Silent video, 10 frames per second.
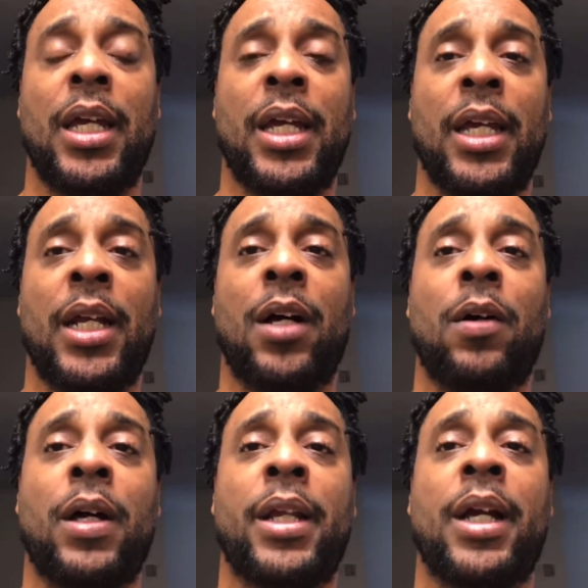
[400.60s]
Let
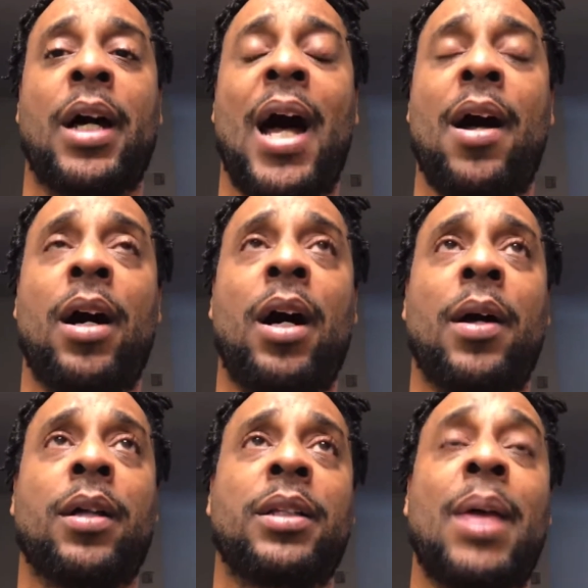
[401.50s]

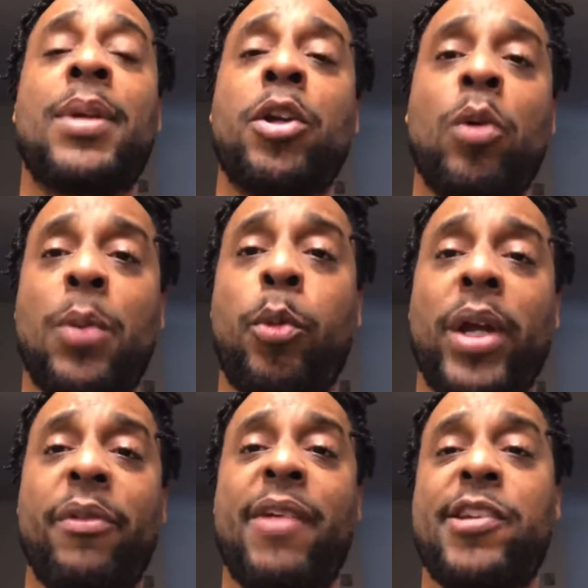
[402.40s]
me know you want a Pookie
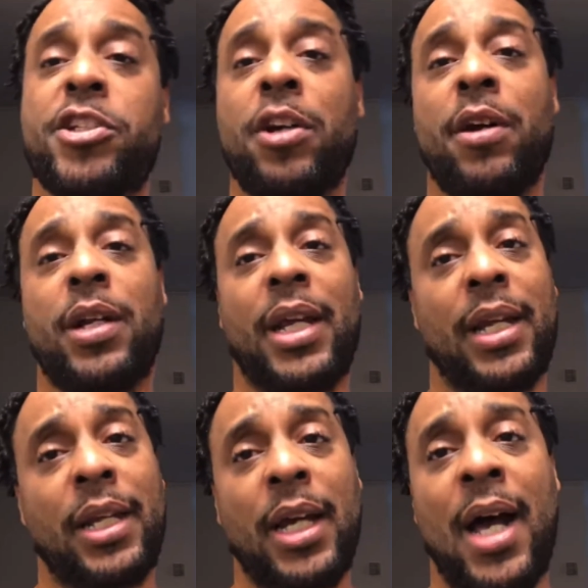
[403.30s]
and Ray Ray shirt.
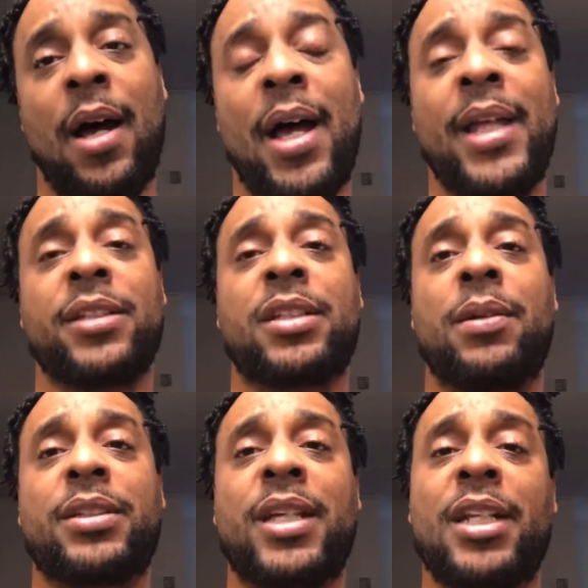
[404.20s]
And
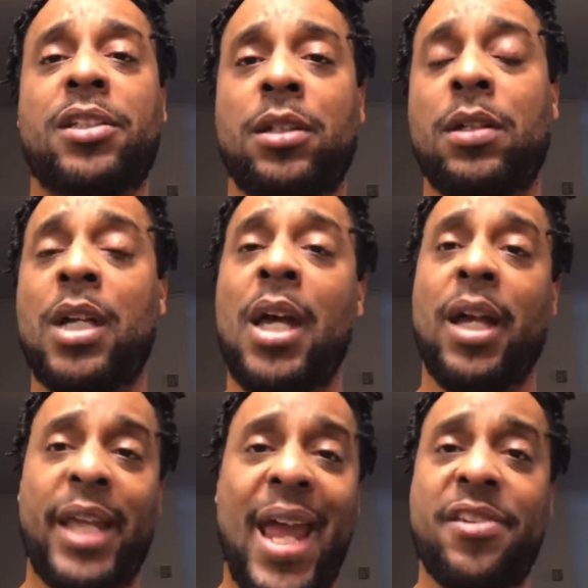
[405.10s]
send it to
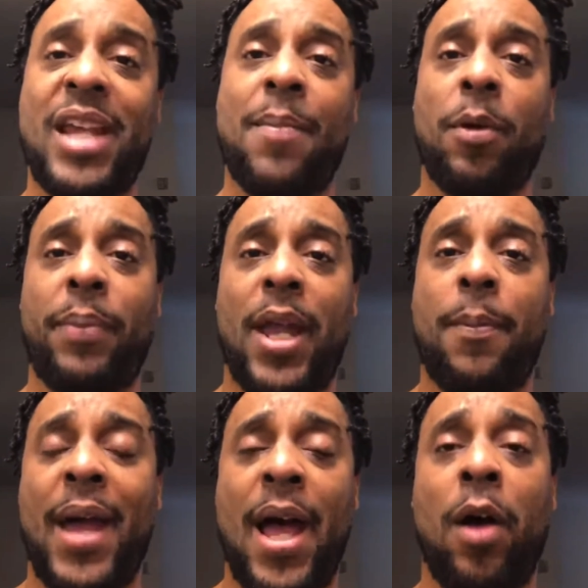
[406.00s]
Cash App or
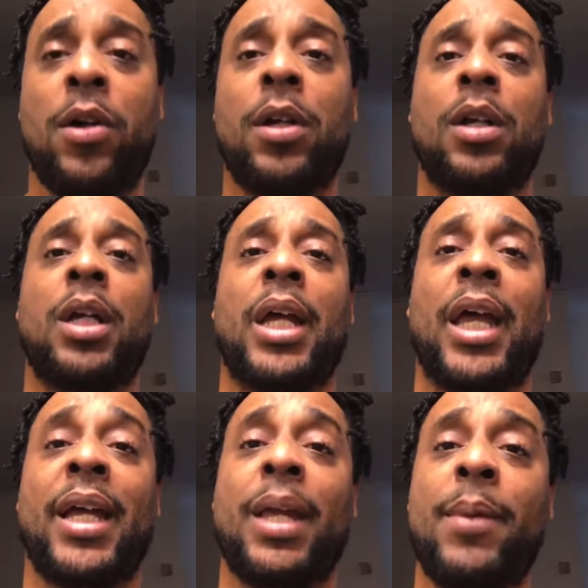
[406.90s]
PayPal.
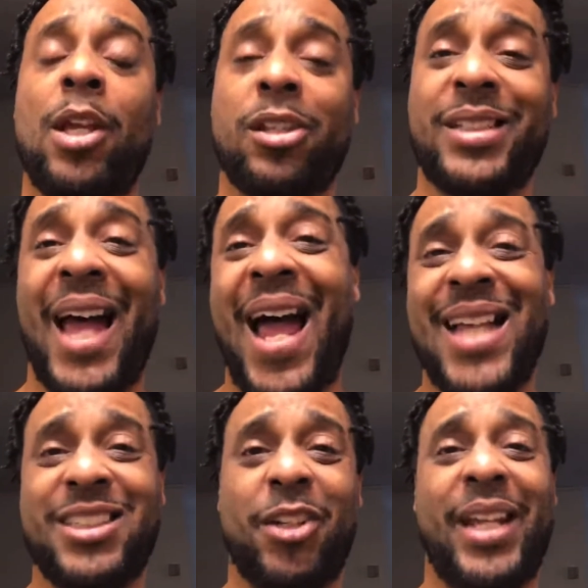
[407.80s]
And give me your
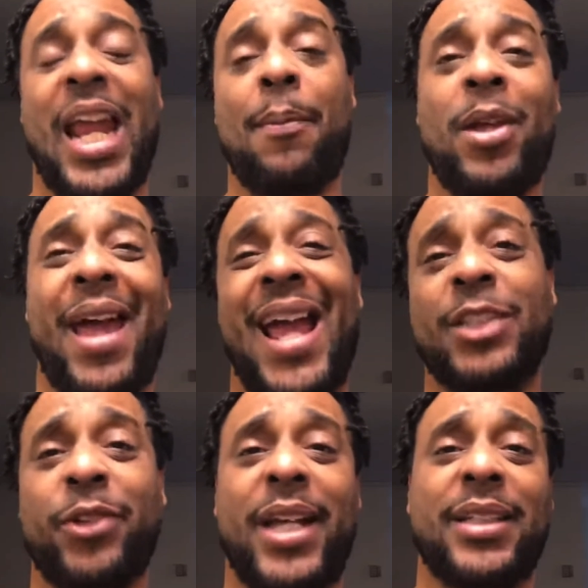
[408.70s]
size, your name, and your
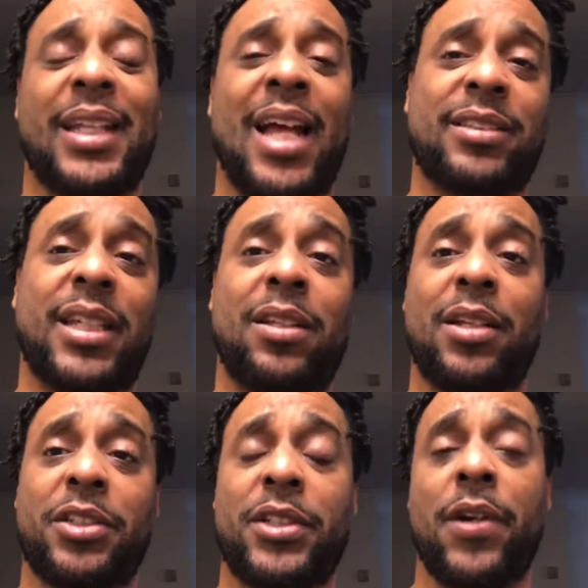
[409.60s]
address, and I'll send you the
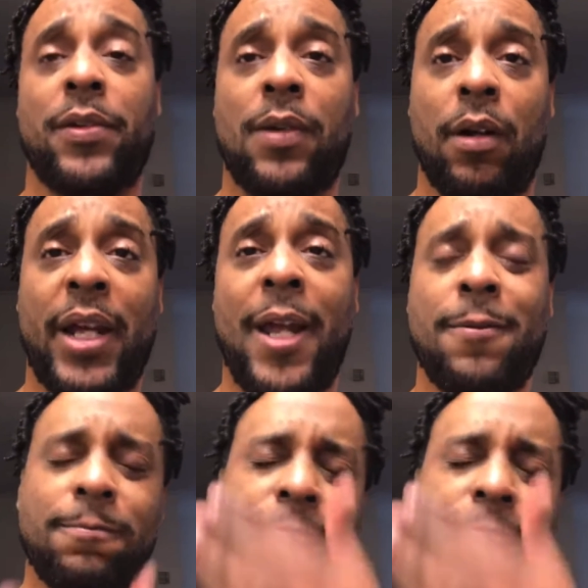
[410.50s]
shirt. Okay?